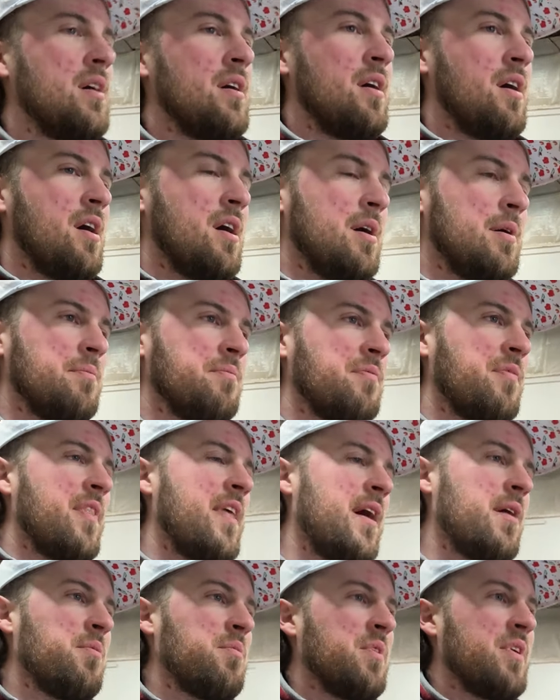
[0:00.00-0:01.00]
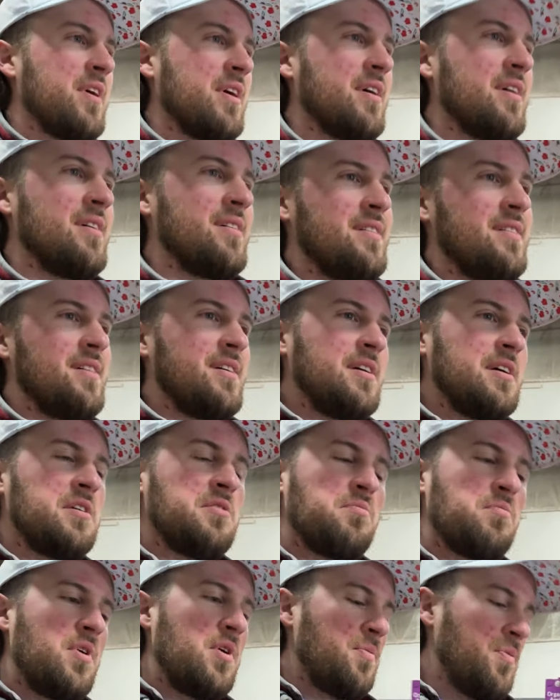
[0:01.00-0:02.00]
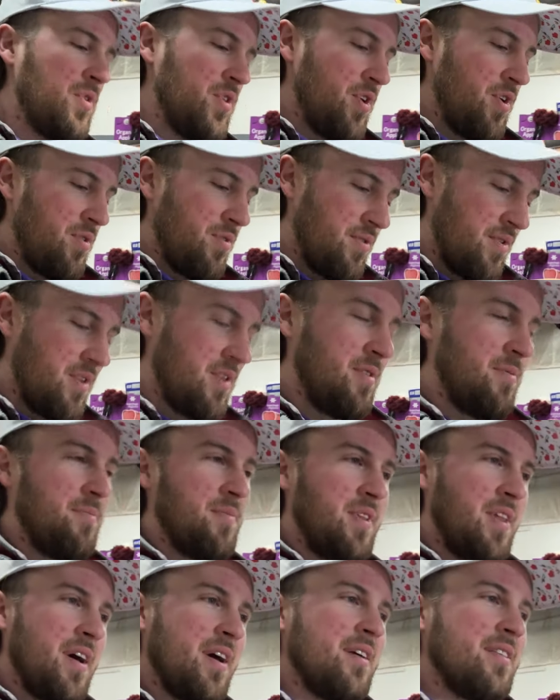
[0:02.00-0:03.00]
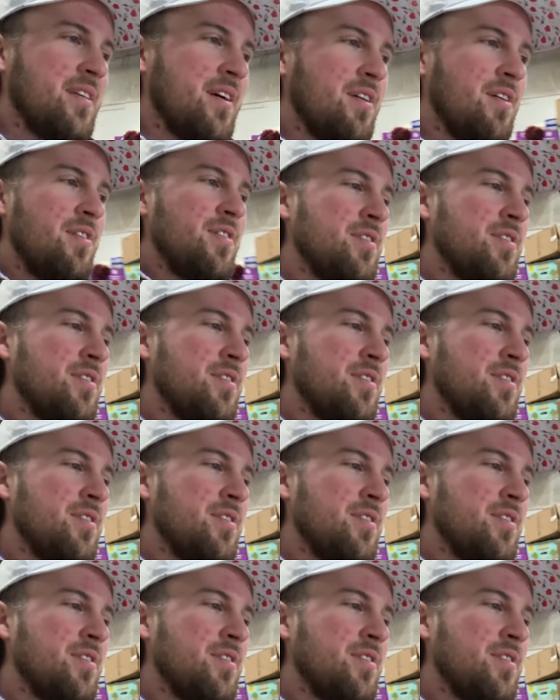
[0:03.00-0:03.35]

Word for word: Um, that way, people don't complain that,